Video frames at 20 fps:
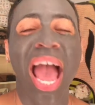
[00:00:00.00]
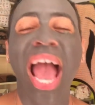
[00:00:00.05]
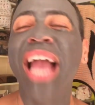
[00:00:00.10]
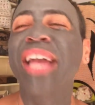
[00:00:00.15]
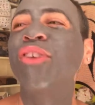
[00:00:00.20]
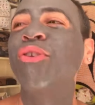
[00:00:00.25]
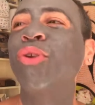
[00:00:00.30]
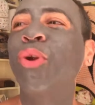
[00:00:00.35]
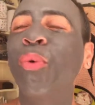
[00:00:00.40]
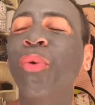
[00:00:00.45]

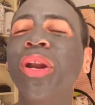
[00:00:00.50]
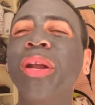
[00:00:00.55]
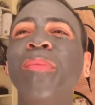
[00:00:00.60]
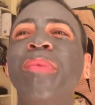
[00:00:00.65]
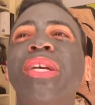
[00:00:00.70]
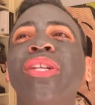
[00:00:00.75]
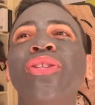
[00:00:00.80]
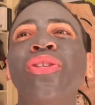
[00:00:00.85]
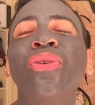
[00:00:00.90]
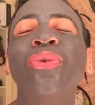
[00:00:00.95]
And you know what I'm
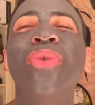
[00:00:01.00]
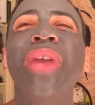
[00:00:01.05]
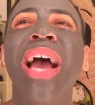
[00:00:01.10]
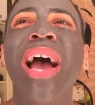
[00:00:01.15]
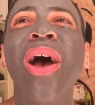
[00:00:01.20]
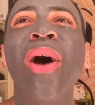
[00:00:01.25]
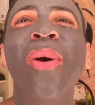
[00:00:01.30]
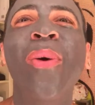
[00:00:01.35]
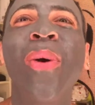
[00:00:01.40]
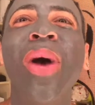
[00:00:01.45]
into
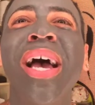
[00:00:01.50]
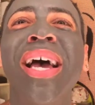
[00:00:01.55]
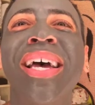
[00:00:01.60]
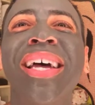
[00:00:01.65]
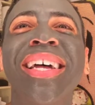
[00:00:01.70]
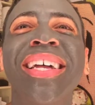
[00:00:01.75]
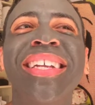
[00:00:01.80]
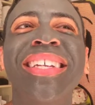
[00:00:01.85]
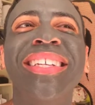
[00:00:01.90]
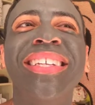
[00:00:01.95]
now?
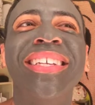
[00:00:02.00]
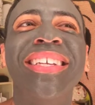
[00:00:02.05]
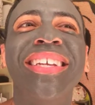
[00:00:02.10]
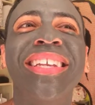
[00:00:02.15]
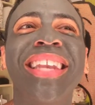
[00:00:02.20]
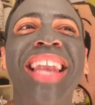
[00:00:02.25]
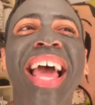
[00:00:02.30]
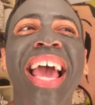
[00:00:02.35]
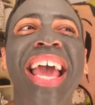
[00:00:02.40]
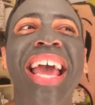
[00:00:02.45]

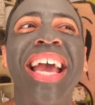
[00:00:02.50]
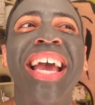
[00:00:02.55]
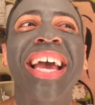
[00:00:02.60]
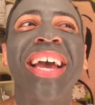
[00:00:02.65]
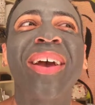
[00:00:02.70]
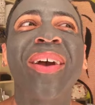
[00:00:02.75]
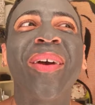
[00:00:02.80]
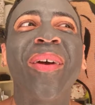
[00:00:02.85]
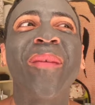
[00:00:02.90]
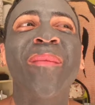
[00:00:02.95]
Like,
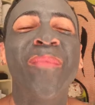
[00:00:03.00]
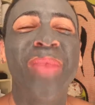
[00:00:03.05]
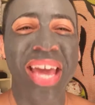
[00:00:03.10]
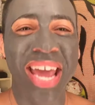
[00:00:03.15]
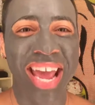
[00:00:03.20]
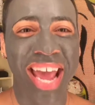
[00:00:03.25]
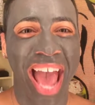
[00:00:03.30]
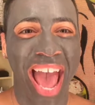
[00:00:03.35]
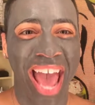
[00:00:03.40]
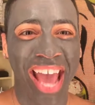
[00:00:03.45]

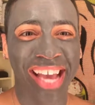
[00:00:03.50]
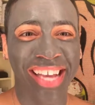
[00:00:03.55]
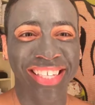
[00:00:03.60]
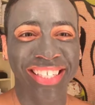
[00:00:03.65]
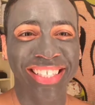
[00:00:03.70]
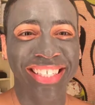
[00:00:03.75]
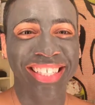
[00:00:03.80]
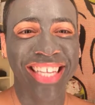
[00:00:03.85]
big guys.